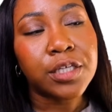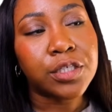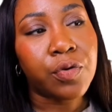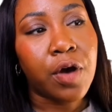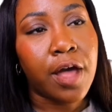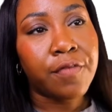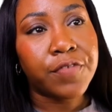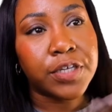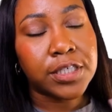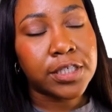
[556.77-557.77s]
So I've
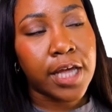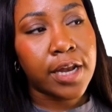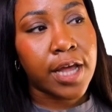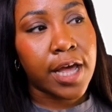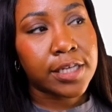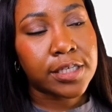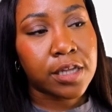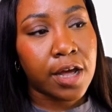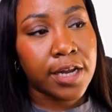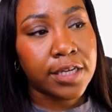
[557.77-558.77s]
sent a
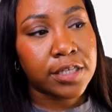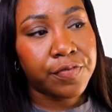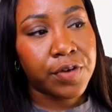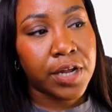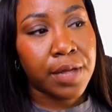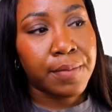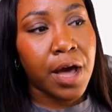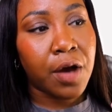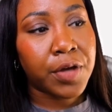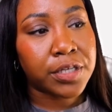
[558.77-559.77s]
slightly different
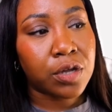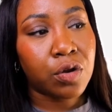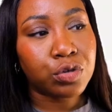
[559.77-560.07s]
email. It's a lot